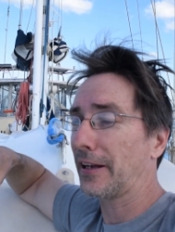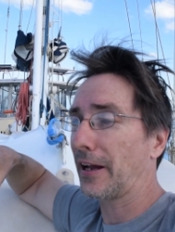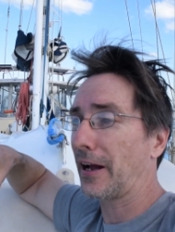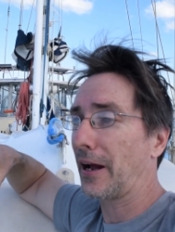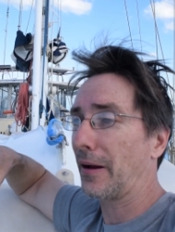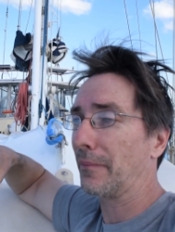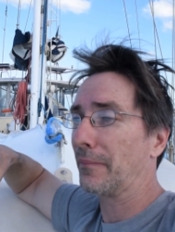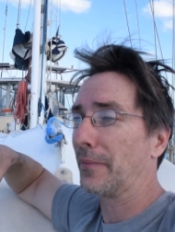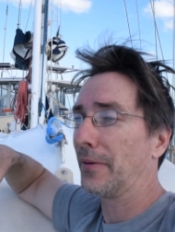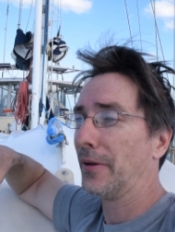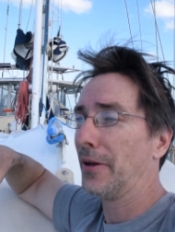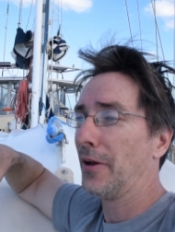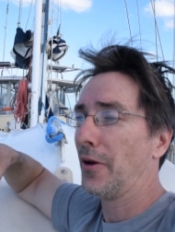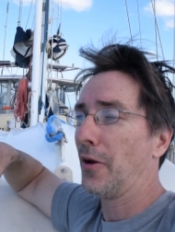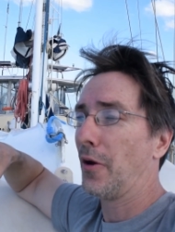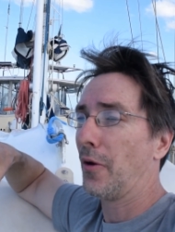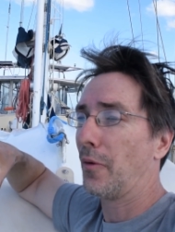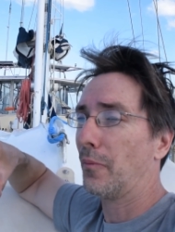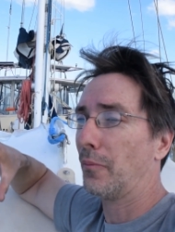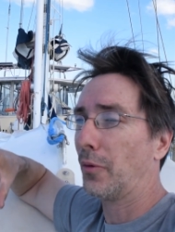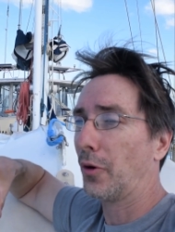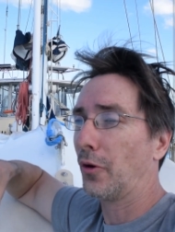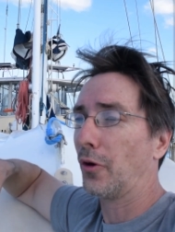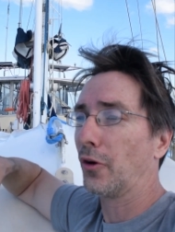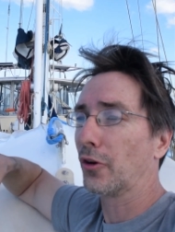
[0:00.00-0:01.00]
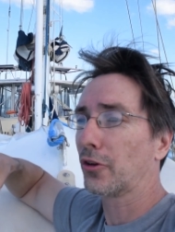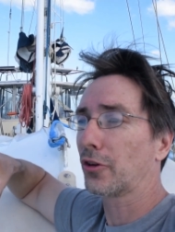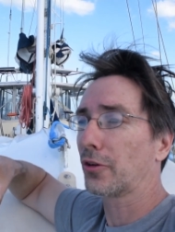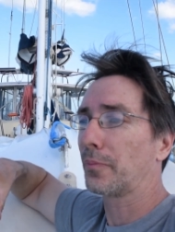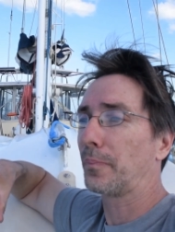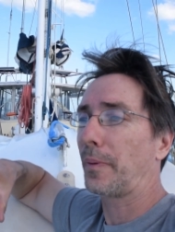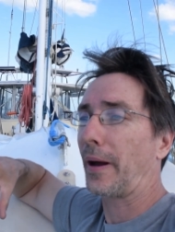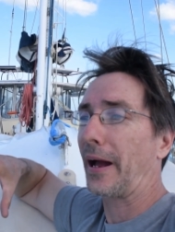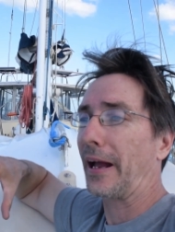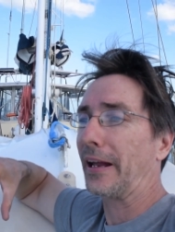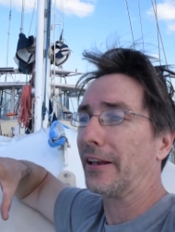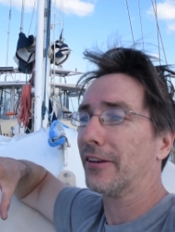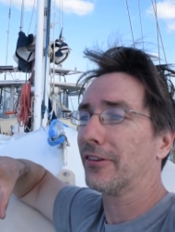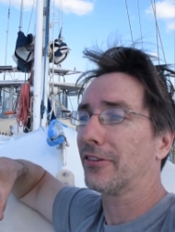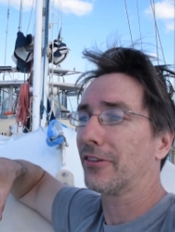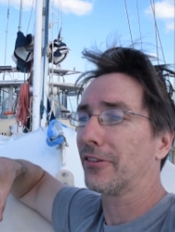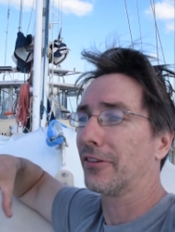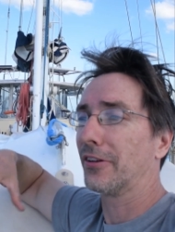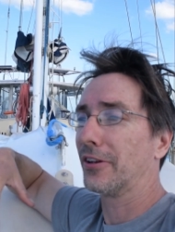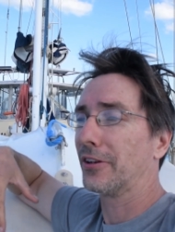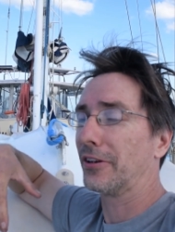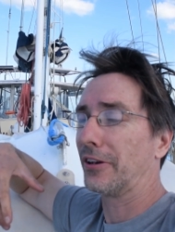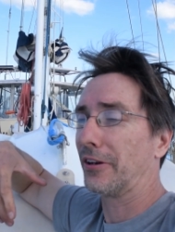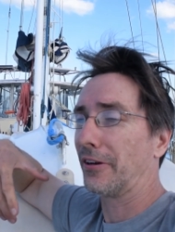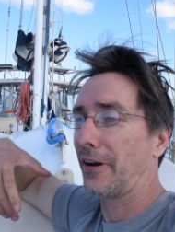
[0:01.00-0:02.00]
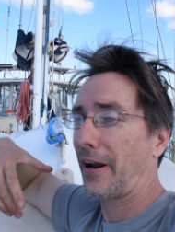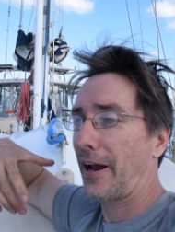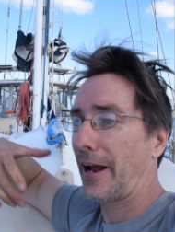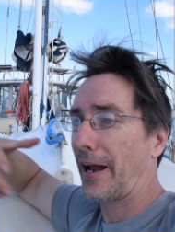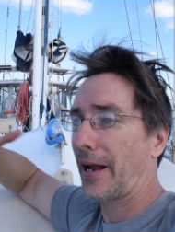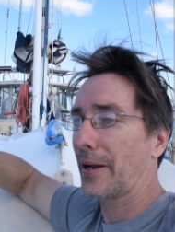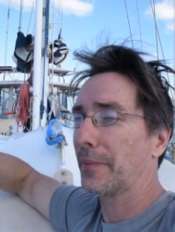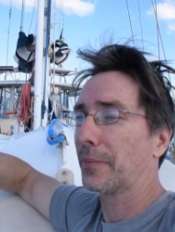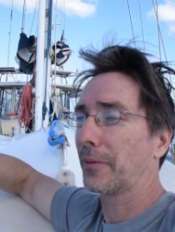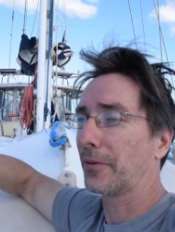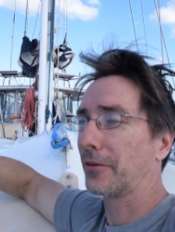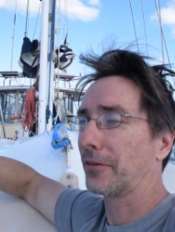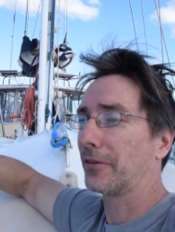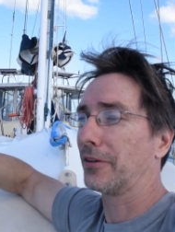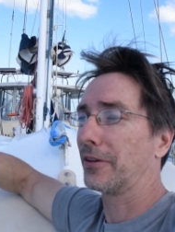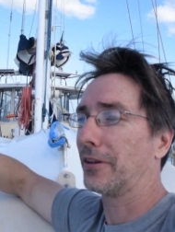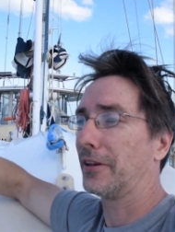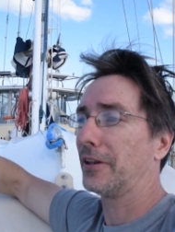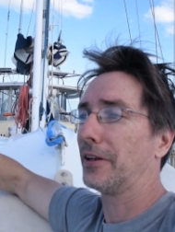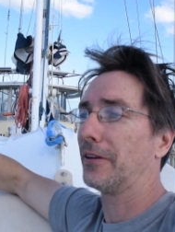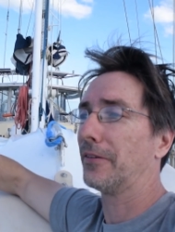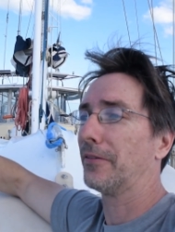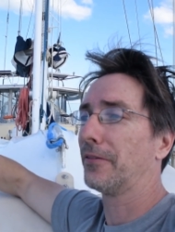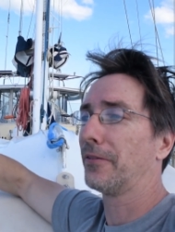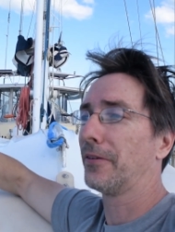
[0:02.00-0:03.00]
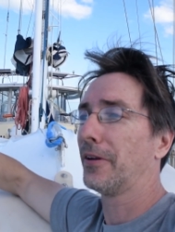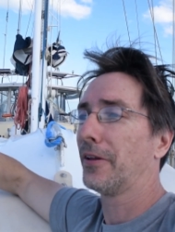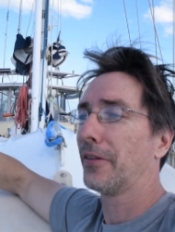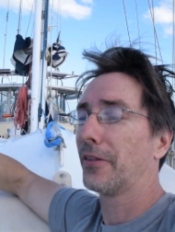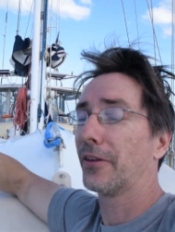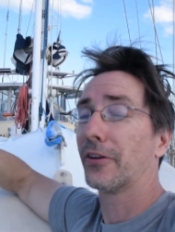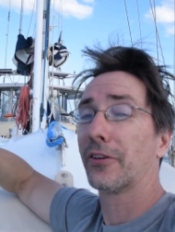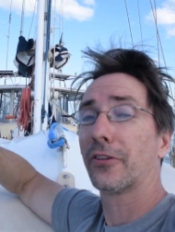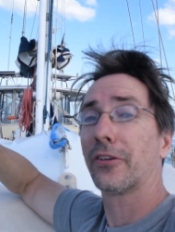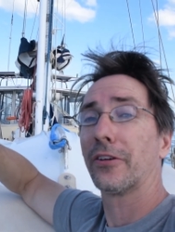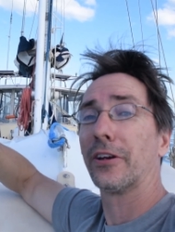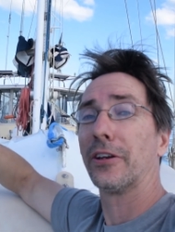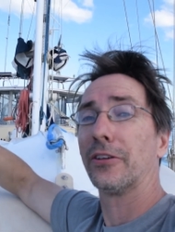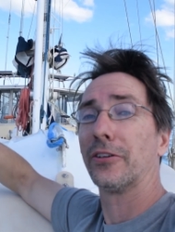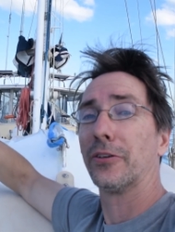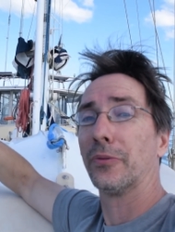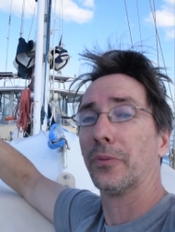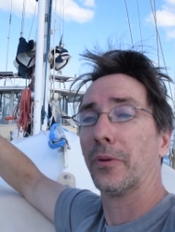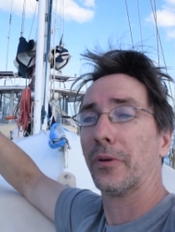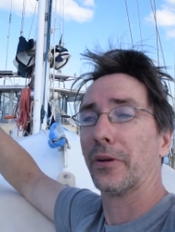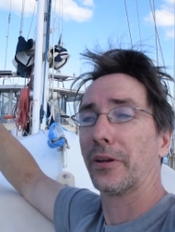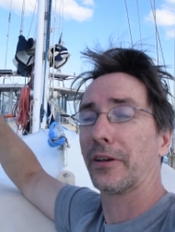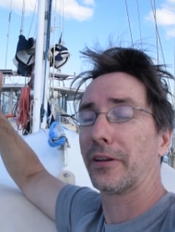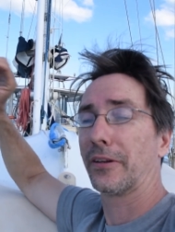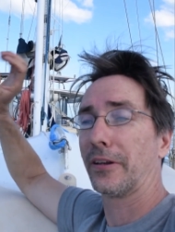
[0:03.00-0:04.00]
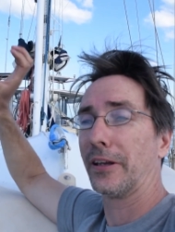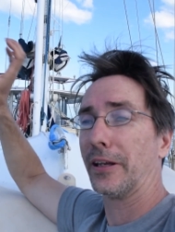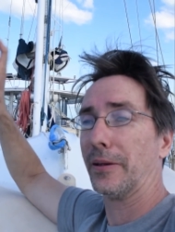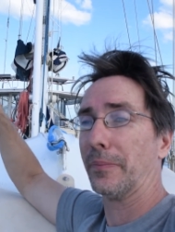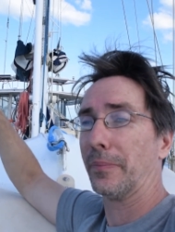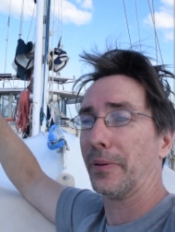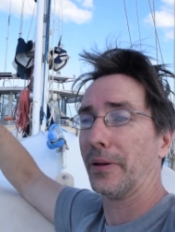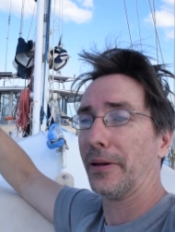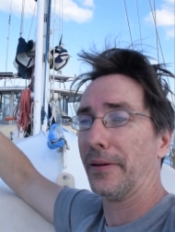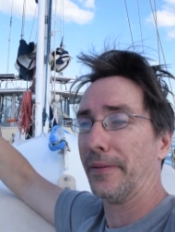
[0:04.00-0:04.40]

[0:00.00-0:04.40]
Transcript: up more space than you're able to give the trees you want to keep.